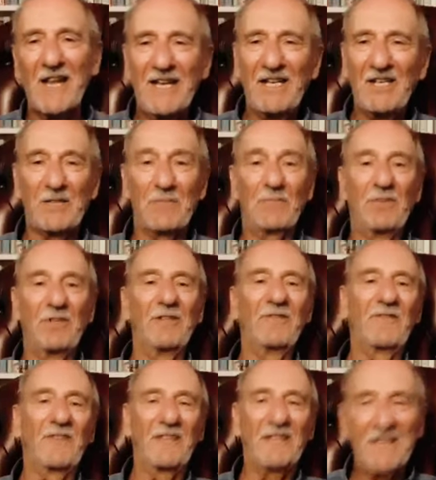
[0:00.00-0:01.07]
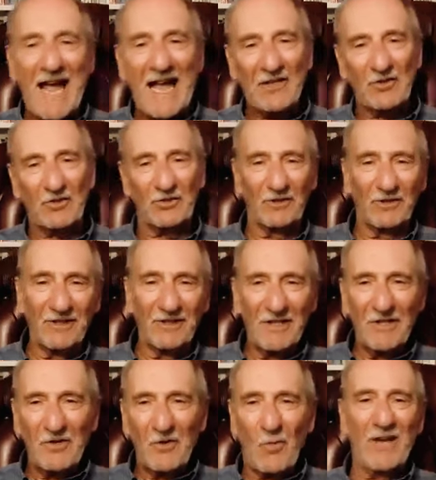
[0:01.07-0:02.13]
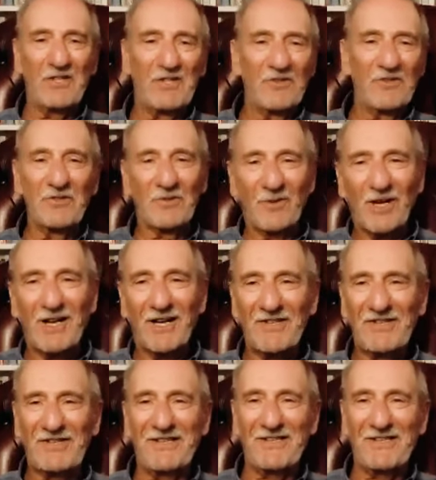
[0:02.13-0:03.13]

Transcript: It's a perfectly natural question to ask.